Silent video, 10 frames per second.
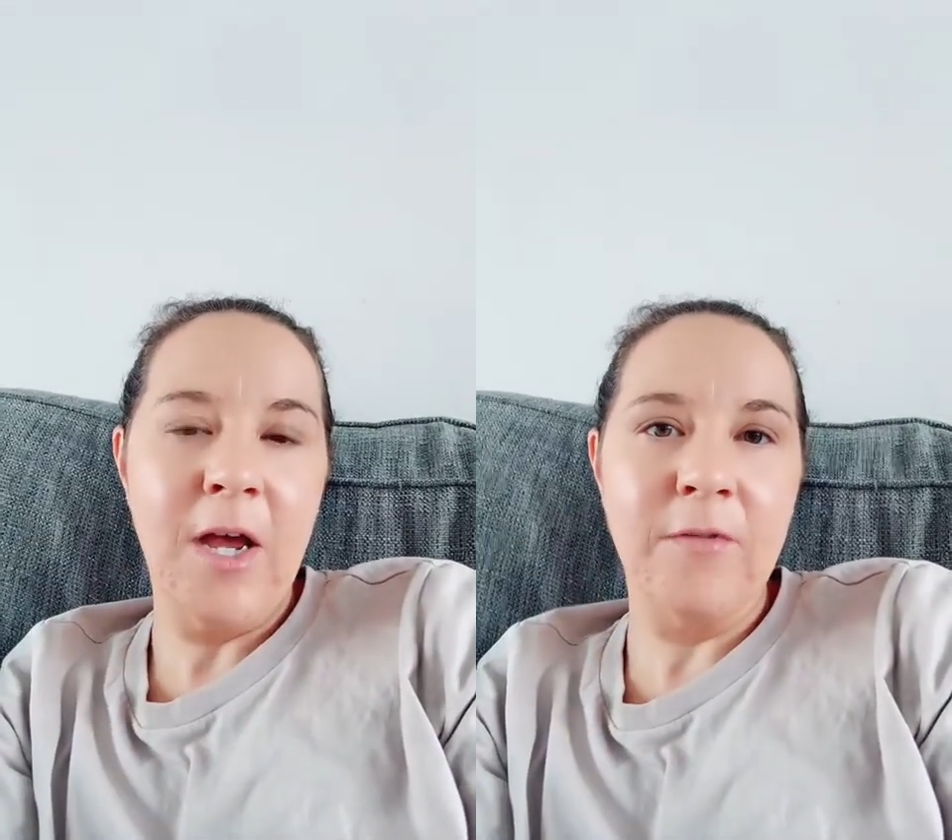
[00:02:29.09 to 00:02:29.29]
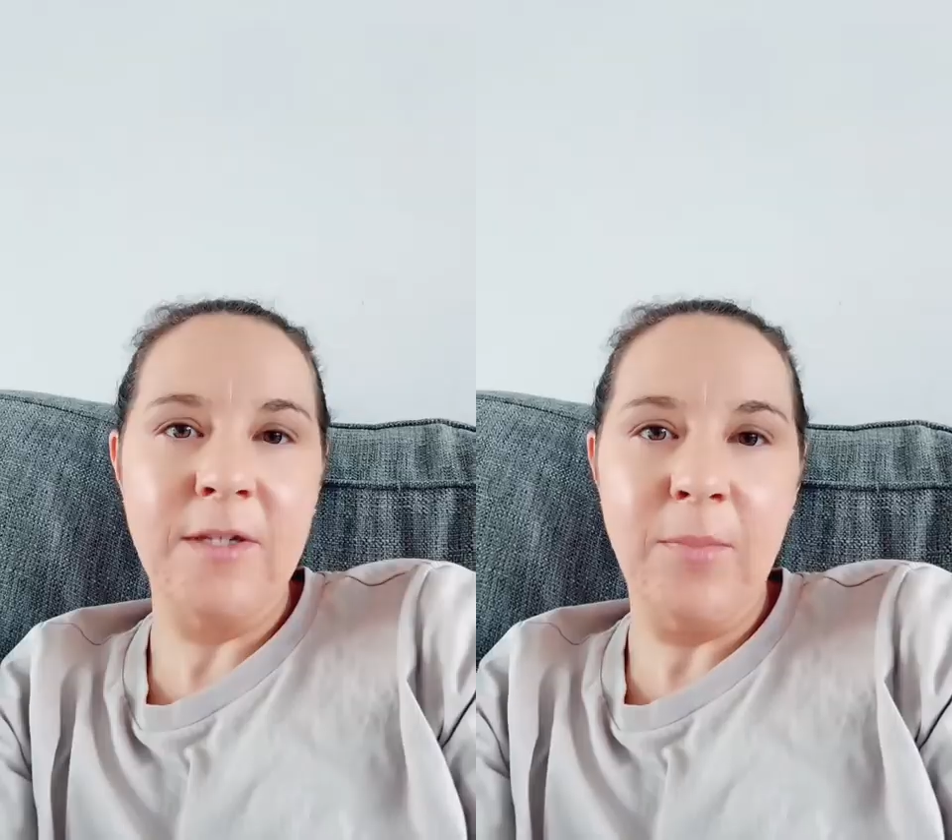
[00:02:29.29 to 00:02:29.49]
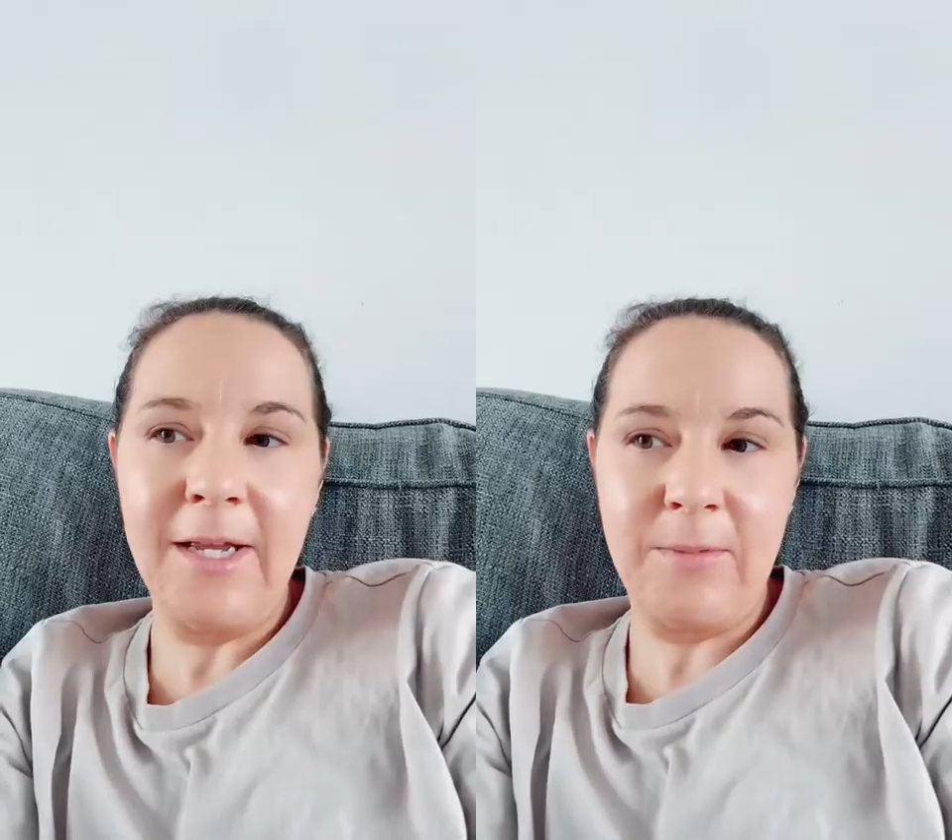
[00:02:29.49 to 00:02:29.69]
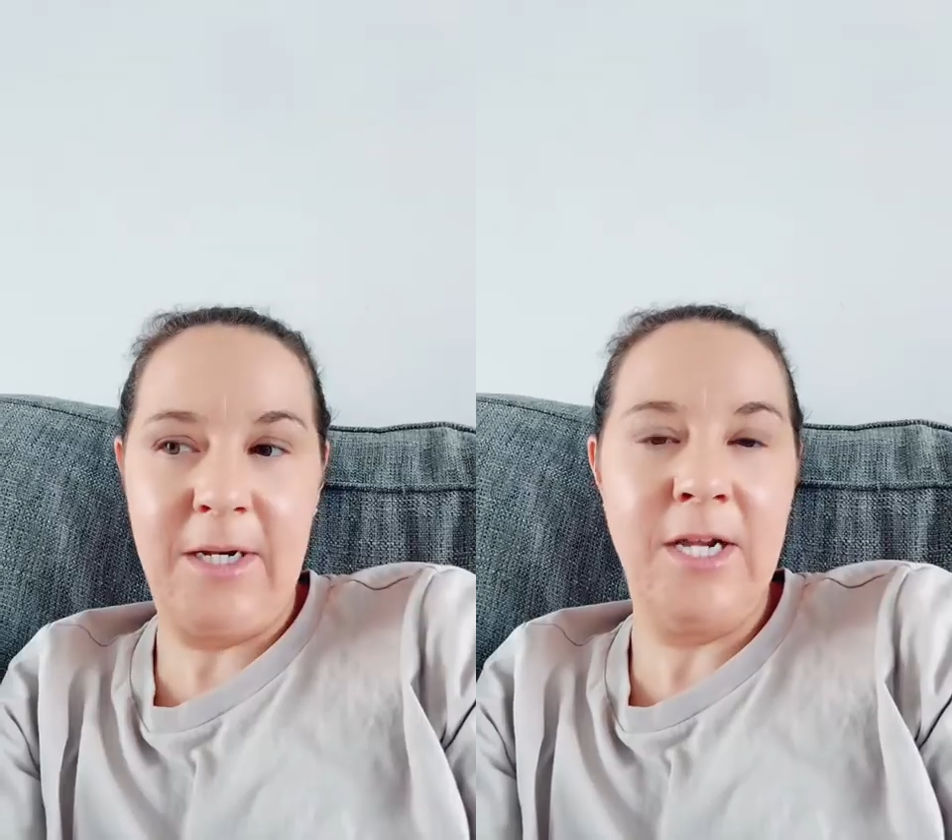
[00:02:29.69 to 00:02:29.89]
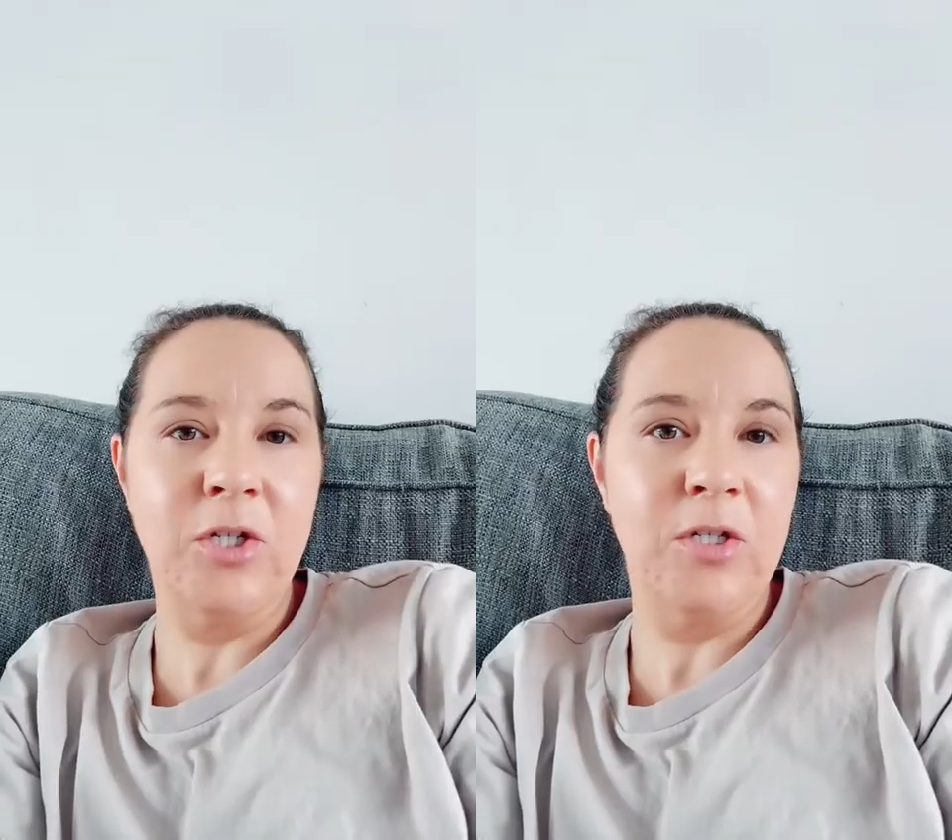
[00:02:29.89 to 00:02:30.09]
of simple
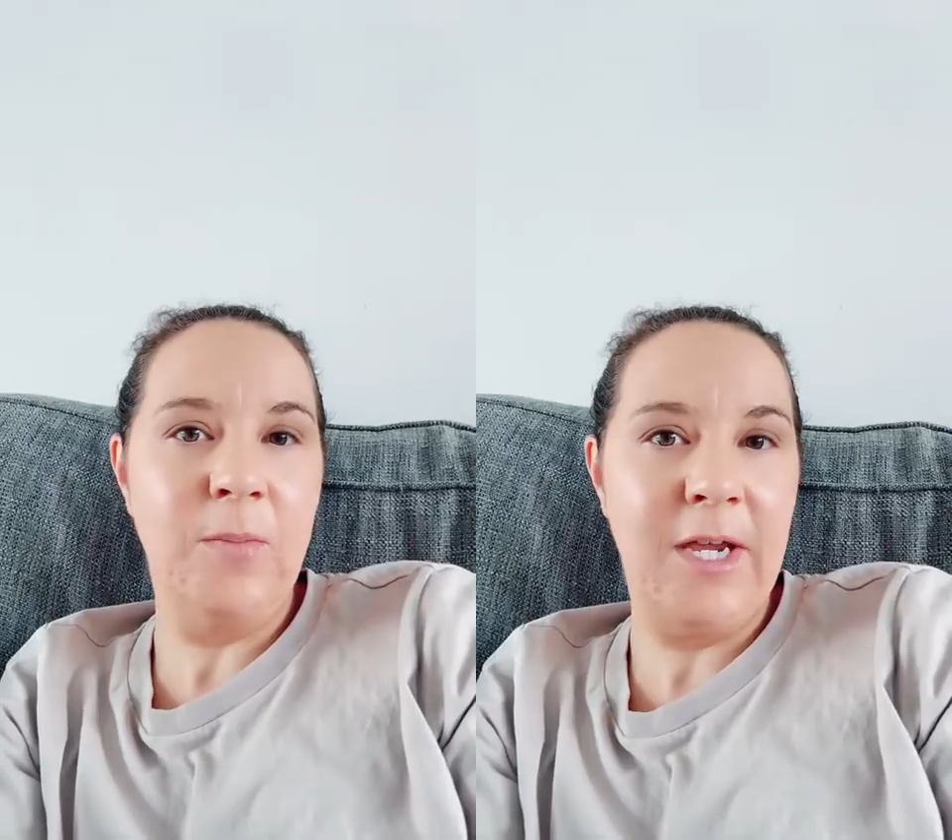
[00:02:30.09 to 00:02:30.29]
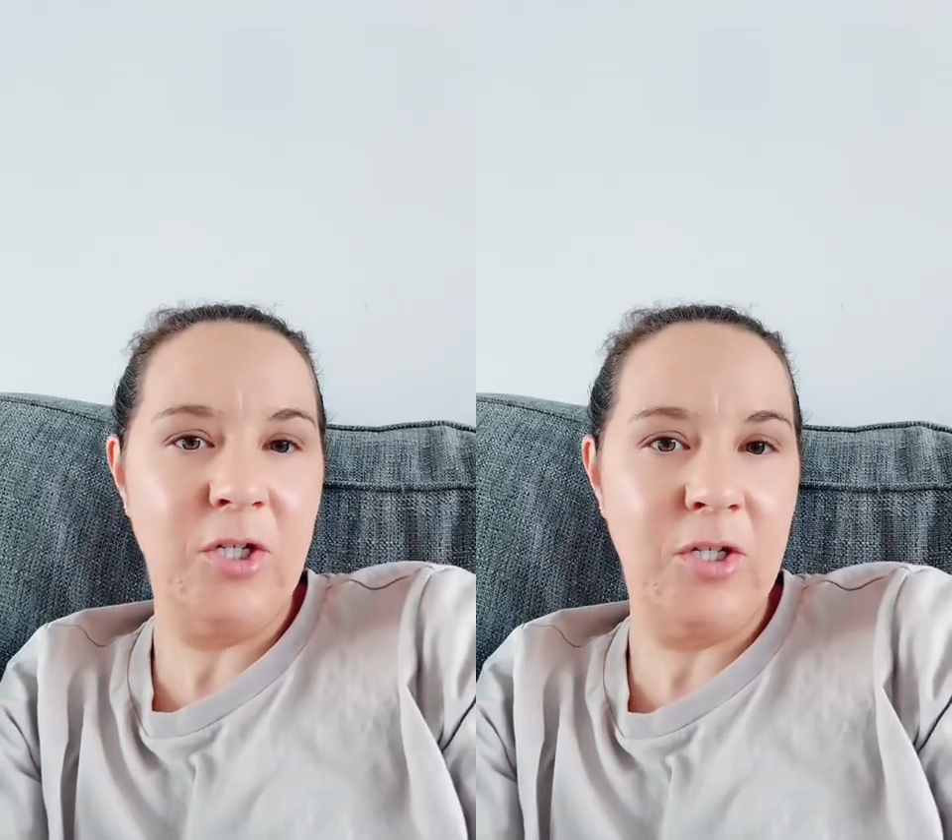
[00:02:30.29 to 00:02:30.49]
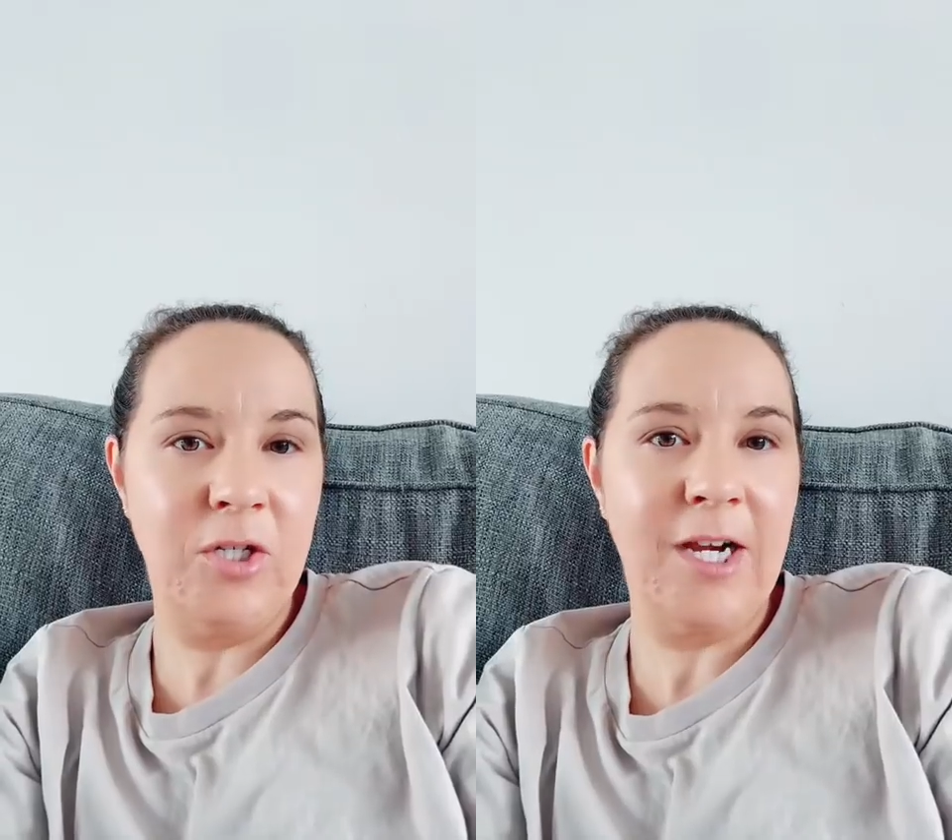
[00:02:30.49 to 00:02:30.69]
explanations to patients,